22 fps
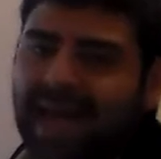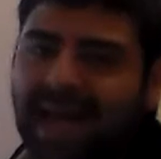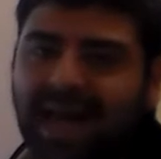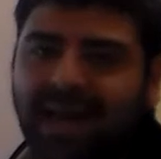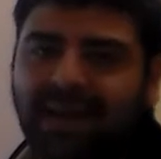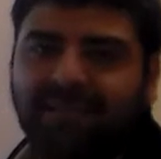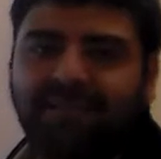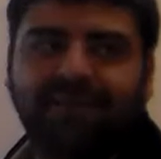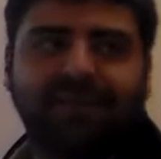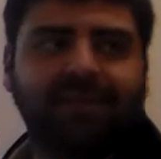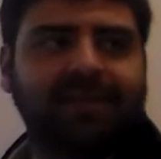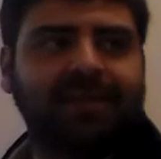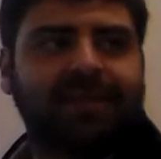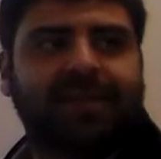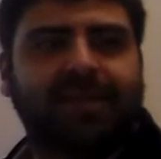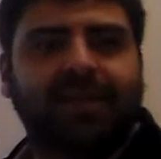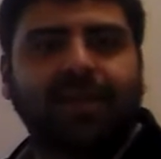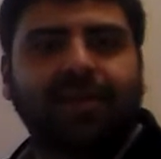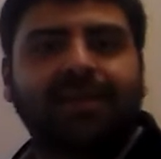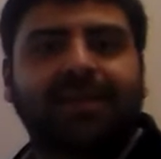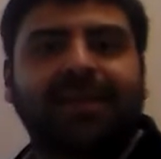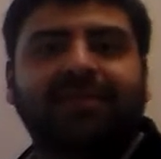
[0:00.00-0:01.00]
have
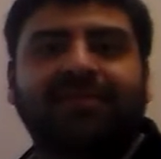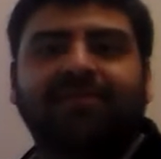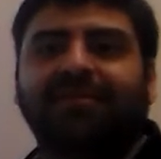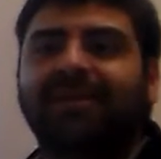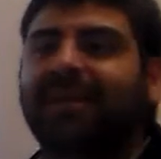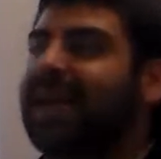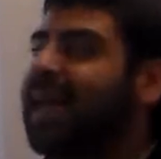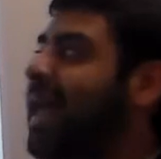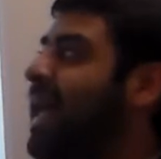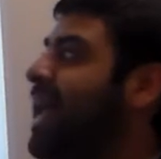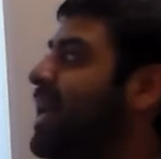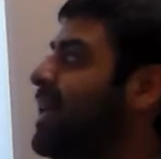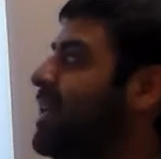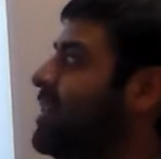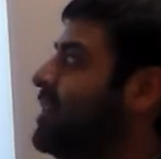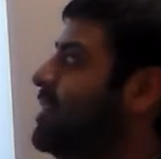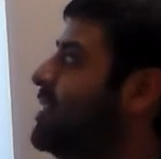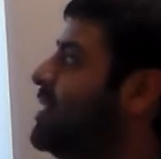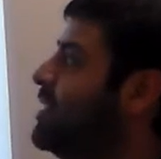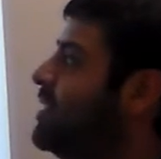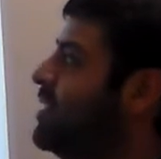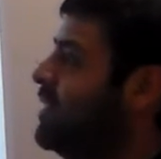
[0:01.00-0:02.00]
2 different
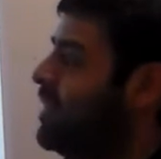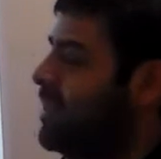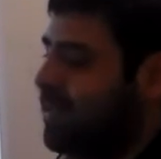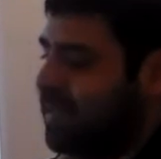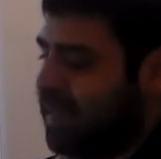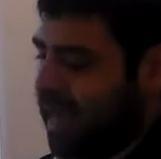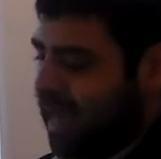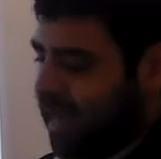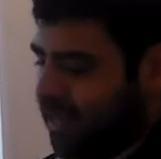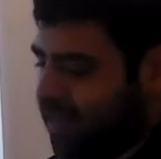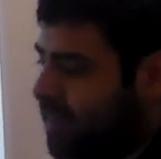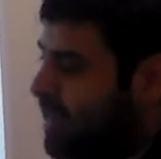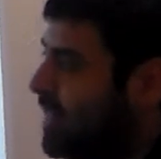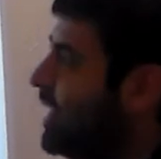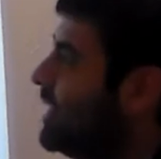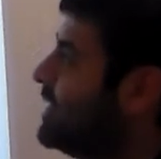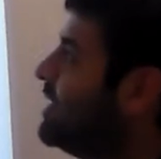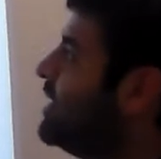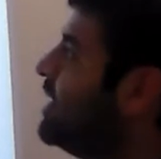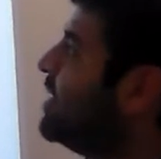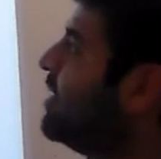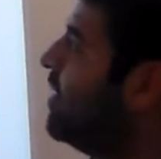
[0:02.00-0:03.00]
ends. Now
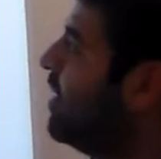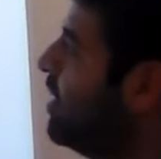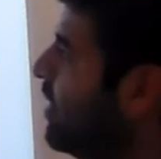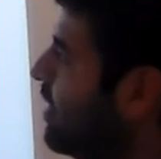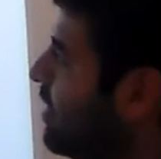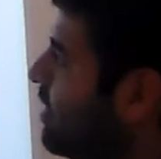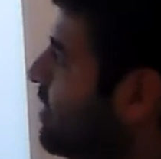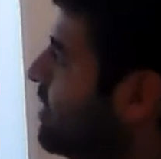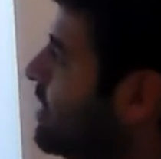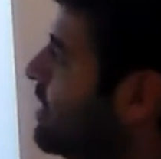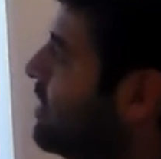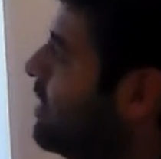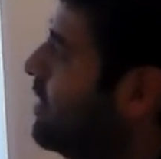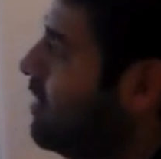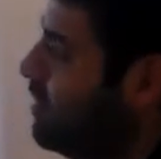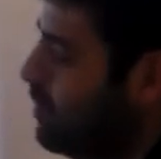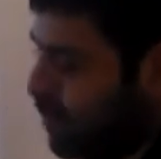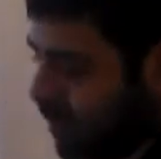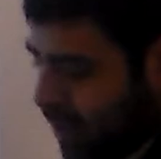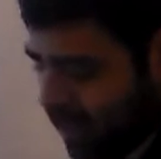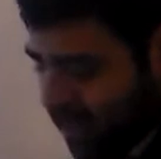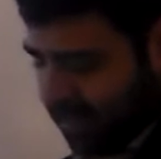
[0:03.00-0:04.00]
this occurs
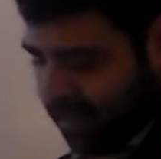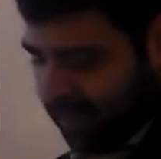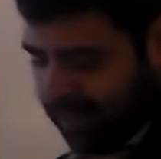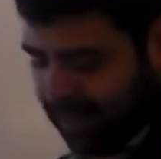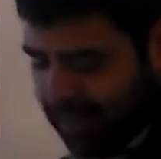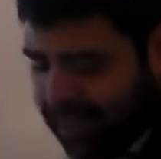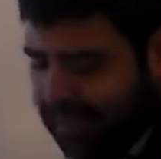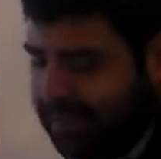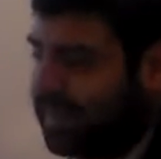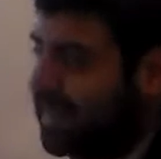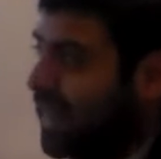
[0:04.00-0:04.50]
when the